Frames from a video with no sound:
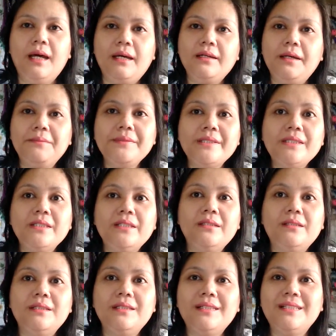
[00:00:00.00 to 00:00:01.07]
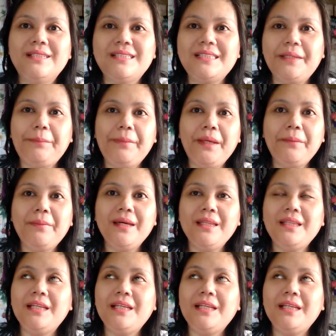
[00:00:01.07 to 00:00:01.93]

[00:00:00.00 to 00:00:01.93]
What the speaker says: I am still sipping my